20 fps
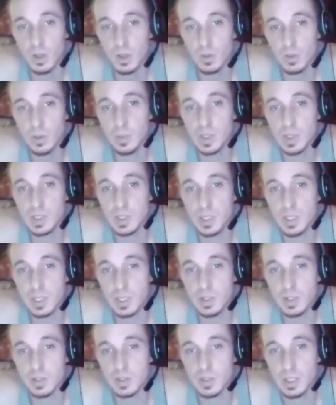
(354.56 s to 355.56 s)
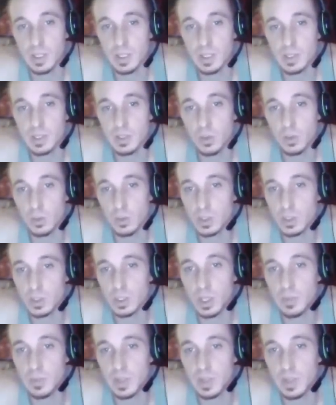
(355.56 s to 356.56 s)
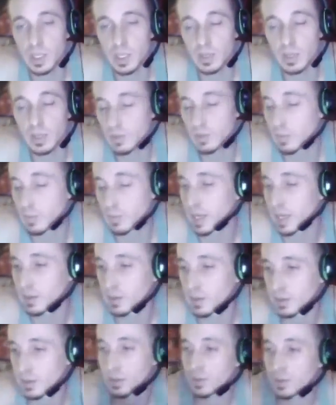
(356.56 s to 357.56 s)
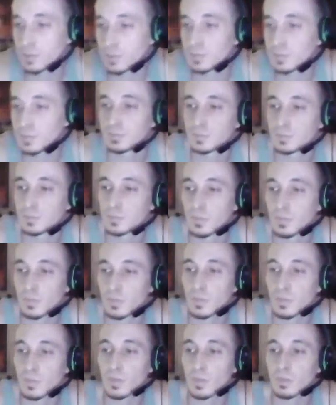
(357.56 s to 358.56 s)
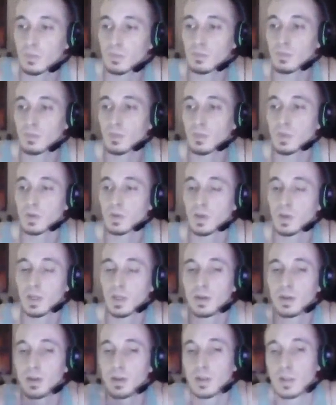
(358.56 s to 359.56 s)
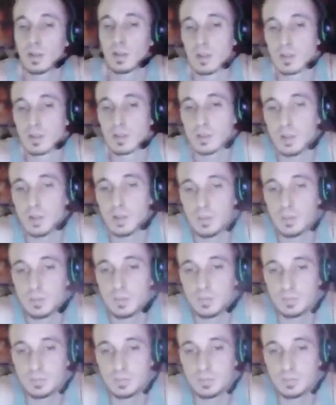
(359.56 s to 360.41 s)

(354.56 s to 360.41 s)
We must either do this or stop thinking of the matter at all. Okay, so